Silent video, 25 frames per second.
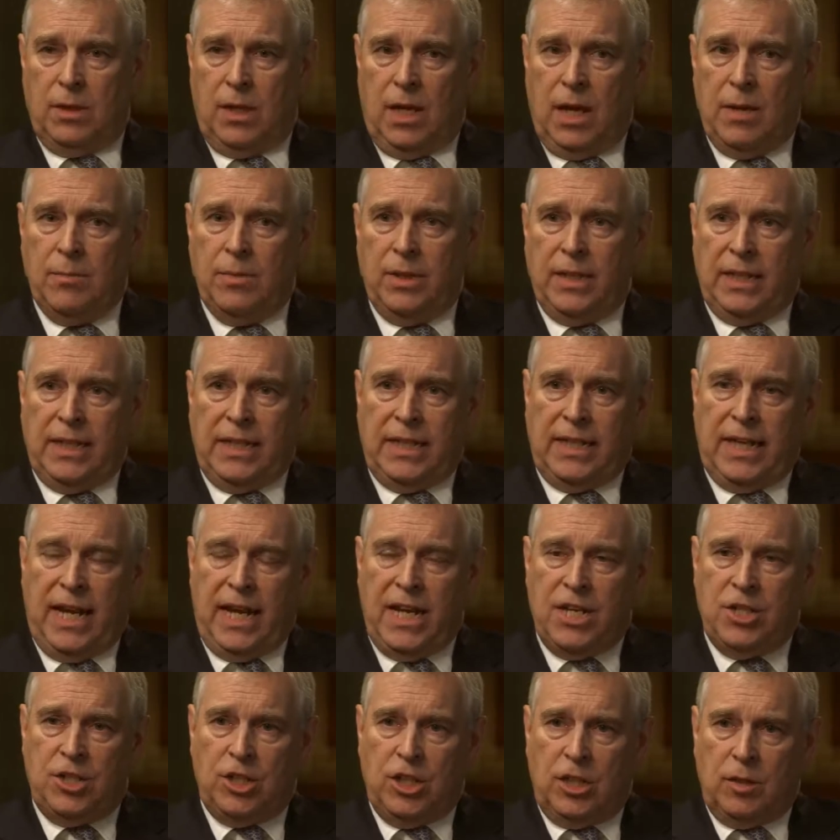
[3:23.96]
I'm an
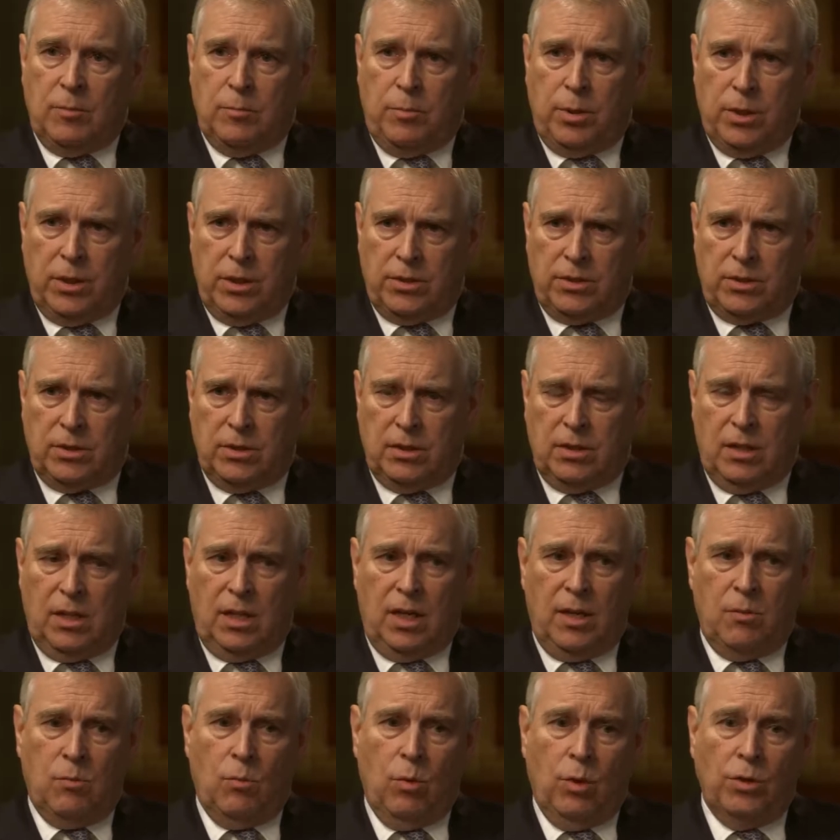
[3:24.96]
engaging person.
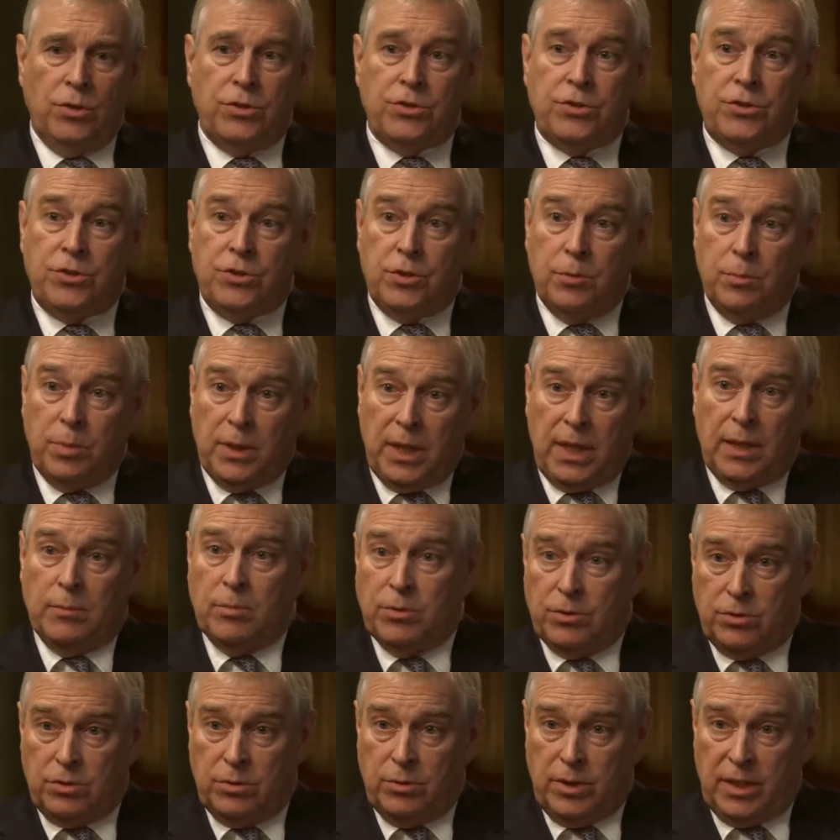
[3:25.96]
I want to be
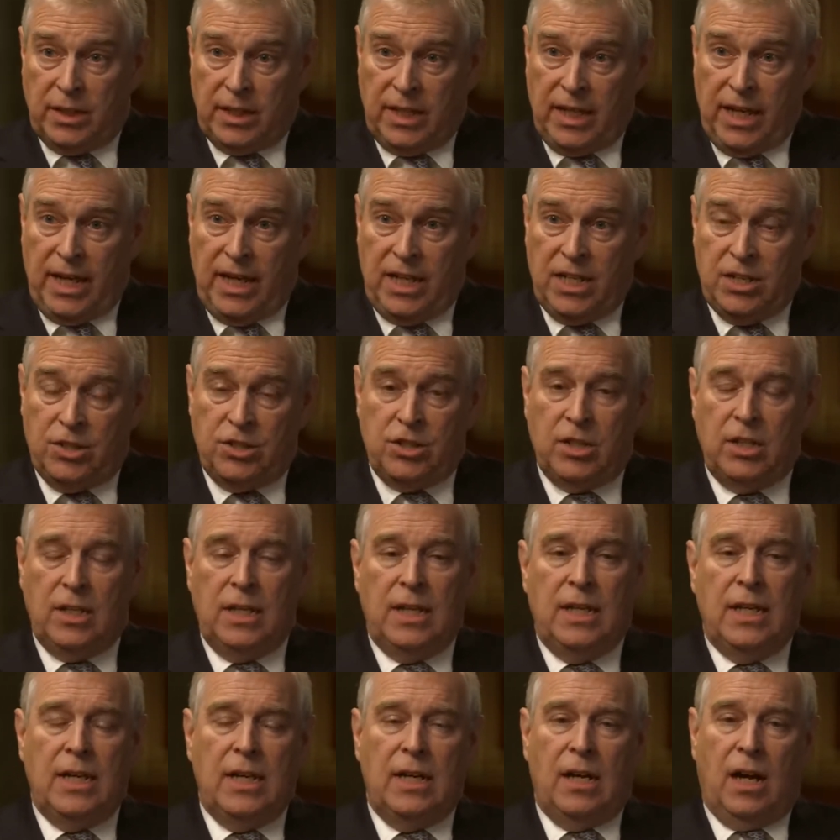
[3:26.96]
able to engage.
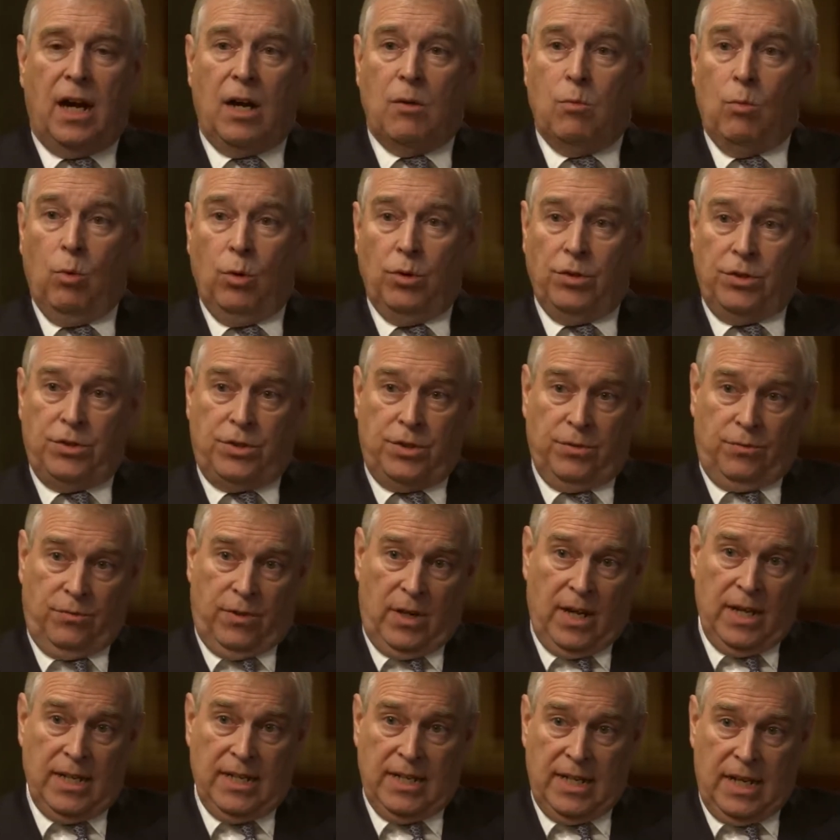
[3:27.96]
I want to
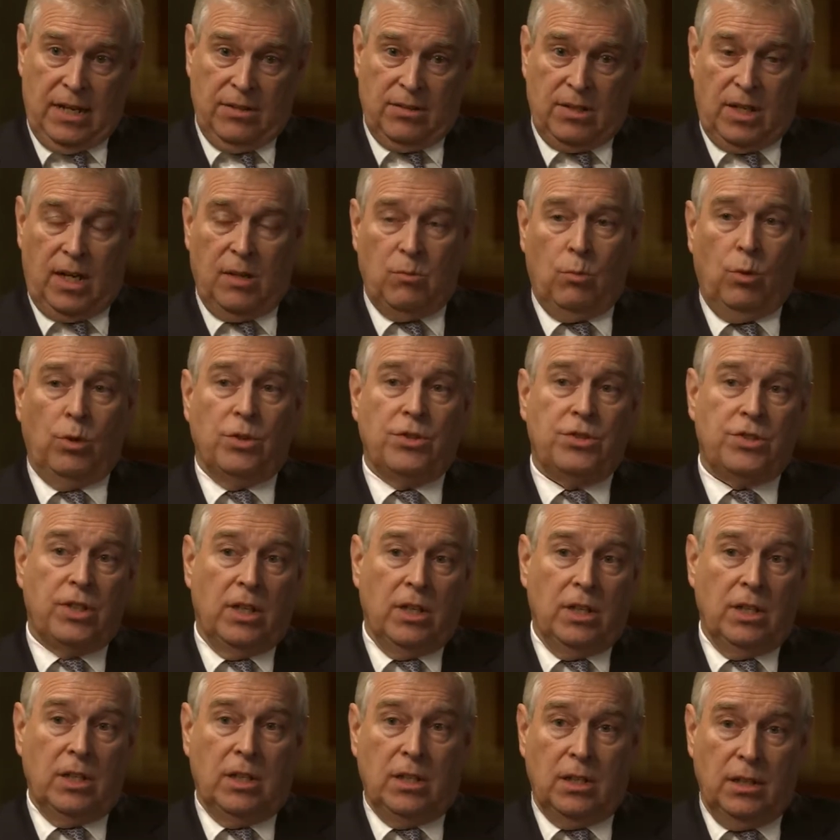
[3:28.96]
find out. I want to
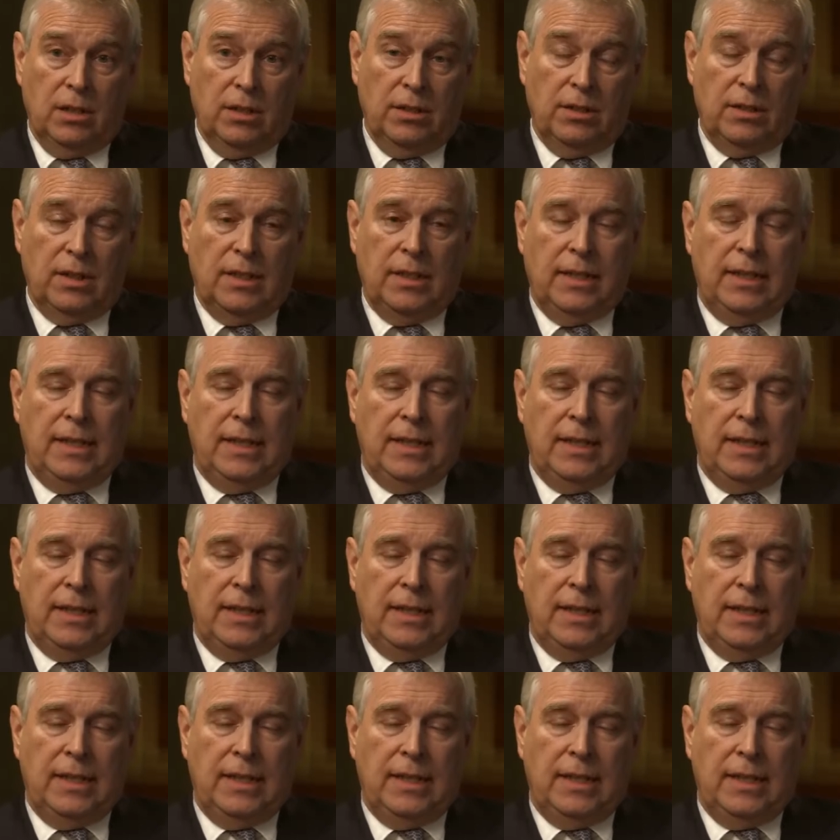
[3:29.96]
learn.